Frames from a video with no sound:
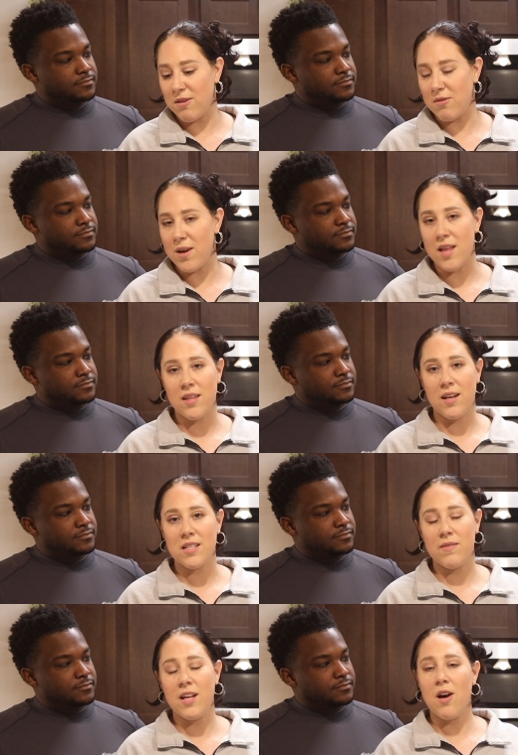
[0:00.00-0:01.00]
Speaker 1: you in the
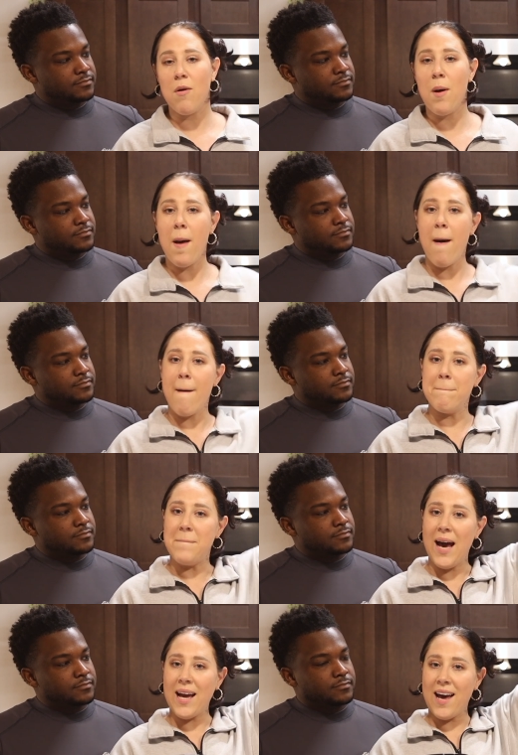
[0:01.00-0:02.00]
next video.
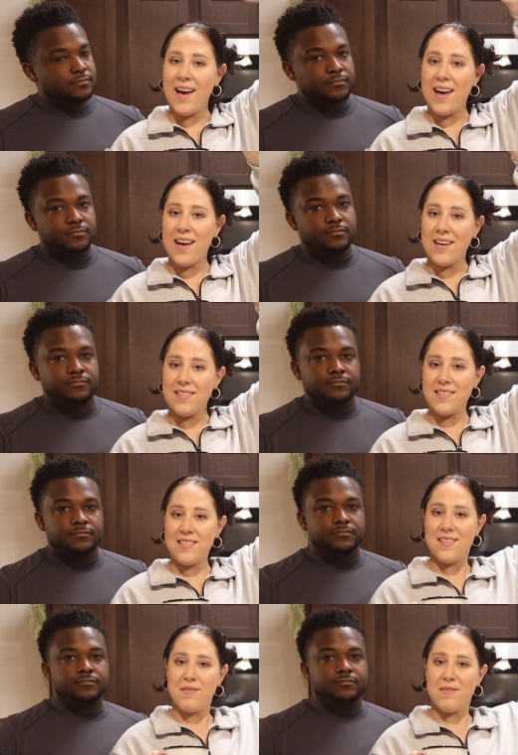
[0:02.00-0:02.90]
Bye guys.